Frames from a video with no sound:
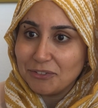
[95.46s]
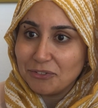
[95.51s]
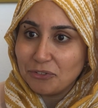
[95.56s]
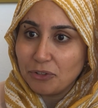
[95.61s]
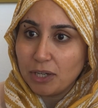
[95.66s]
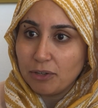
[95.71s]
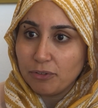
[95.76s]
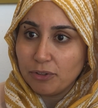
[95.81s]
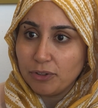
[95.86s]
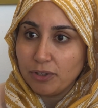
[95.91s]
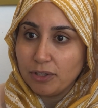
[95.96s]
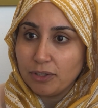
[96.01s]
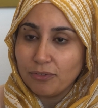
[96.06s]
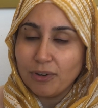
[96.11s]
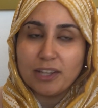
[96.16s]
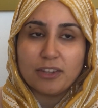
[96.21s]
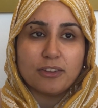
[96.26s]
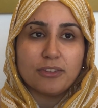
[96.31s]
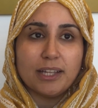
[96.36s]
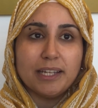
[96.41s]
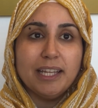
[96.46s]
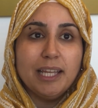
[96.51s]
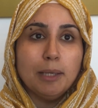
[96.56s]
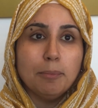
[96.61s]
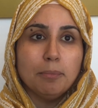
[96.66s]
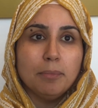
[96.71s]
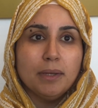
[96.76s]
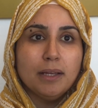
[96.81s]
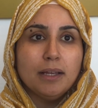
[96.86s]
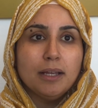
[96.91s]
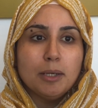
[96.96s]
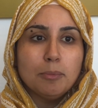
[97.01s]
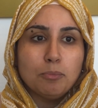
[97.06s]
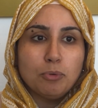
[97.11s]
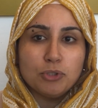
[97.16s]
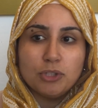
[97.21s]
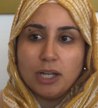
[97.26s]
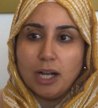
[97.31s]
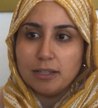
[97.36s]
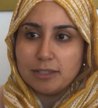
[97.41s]
for everything, rather than Him
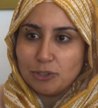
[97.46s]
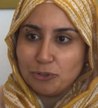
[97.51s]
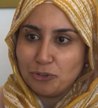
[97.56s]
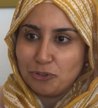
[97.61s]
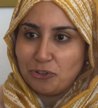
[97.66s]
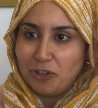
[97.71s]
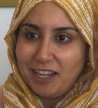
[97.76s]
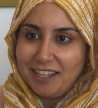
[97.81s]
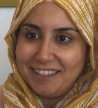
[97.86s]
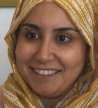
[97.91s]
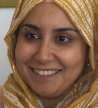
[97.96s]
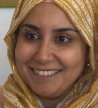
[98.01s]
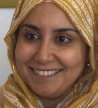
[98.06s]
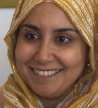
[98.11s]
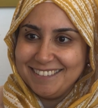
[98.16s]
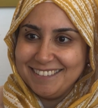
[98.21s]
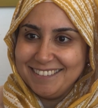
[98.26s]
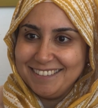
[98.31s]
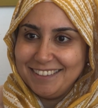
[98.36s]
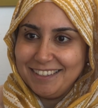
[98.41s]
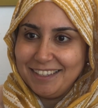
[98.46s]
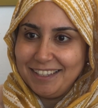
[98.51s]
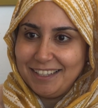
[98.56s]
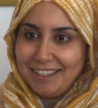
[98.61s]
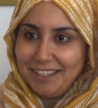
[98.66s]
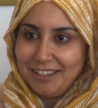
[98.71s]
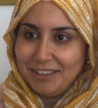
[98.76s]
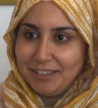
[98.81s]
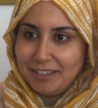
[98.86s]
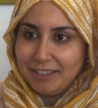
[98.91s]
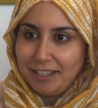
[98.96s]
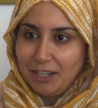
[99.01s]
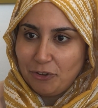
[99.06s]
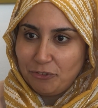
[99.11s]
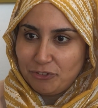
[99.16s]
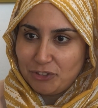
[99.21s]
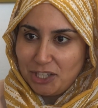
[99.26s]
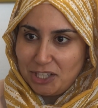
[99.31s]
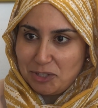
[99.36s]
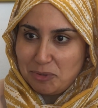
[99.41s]
putting us on trial in the day
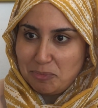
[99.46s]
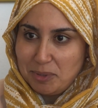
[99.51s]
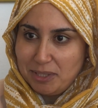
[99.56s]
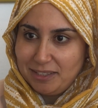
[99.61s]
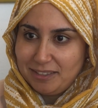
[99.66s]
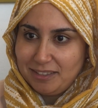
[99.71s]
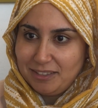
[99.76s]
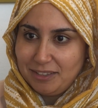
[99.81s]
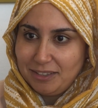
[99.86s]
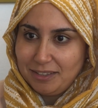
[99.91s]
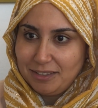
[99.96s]
of judgment,